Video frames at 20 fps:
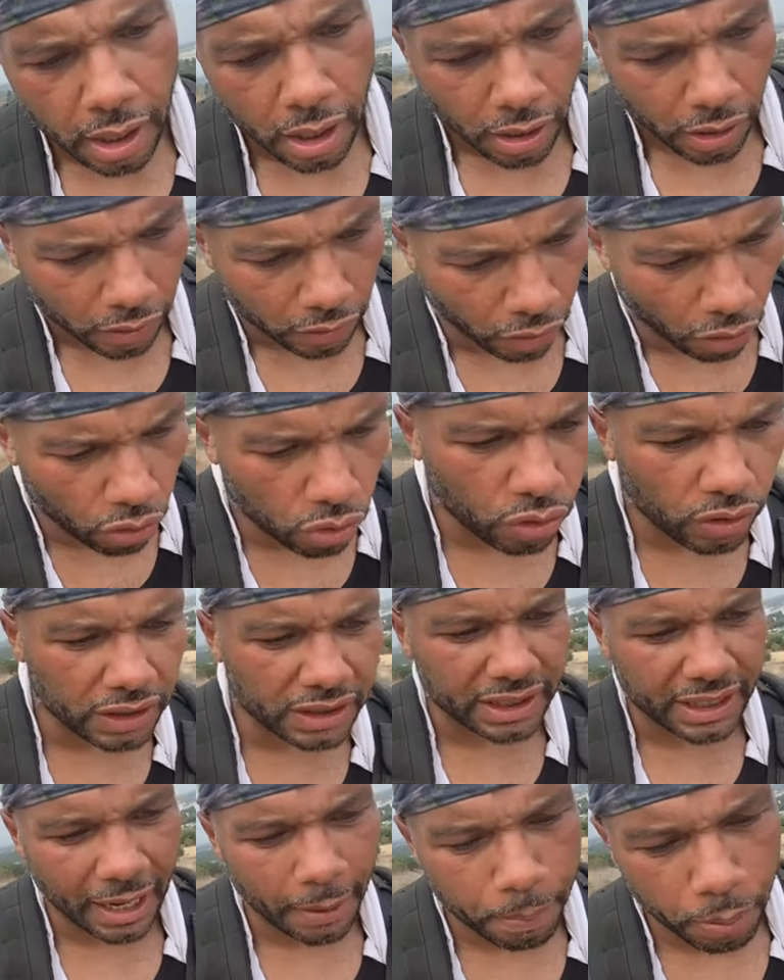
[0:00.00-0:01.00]
local and
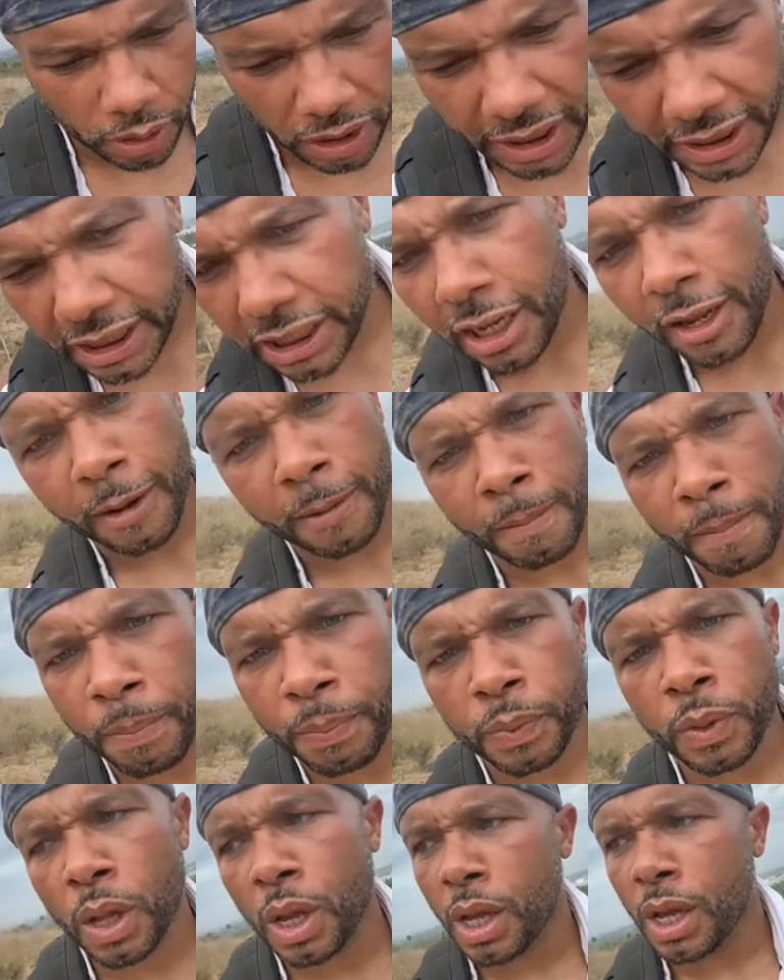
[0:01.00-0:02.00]
state police,
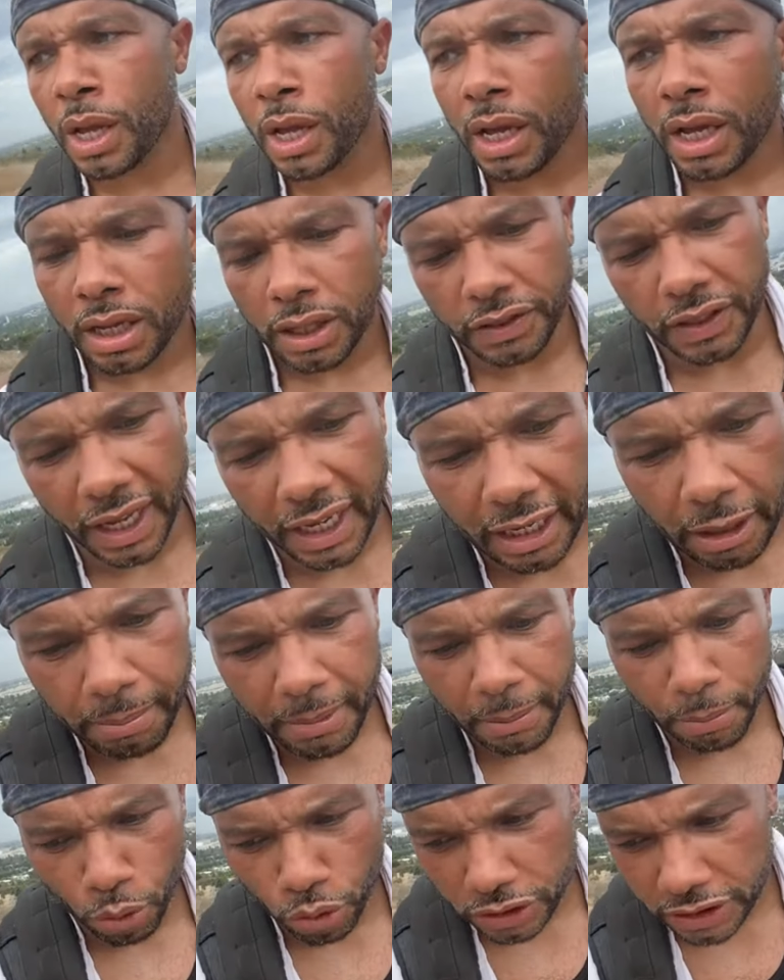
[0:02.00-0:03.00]
they commit
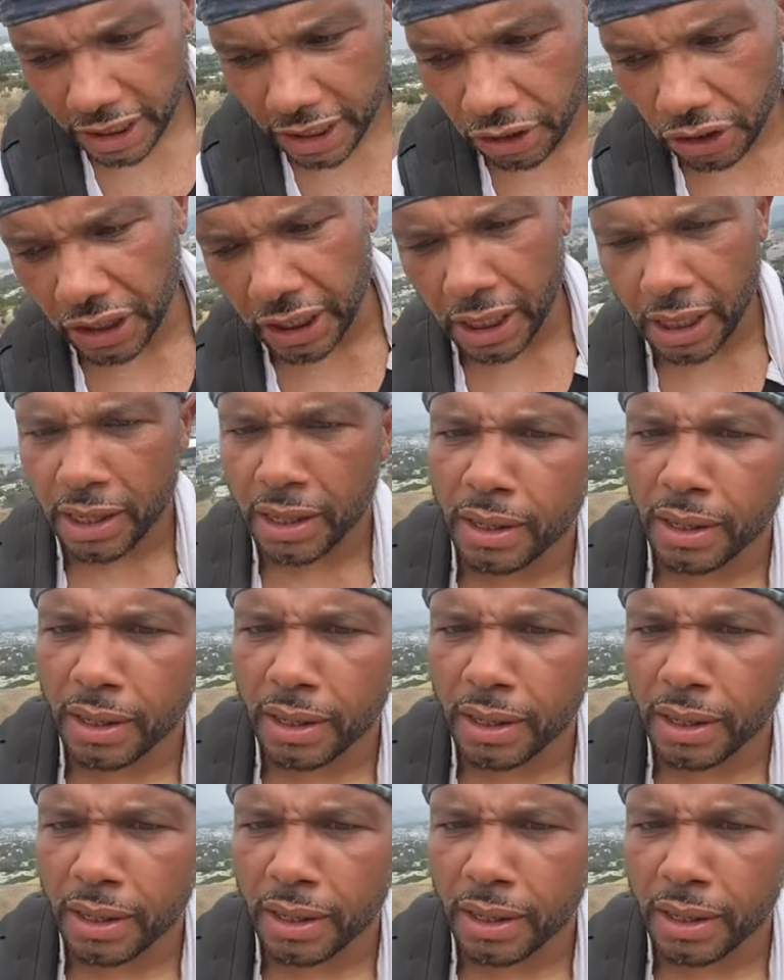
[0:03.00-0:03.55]
more tyranny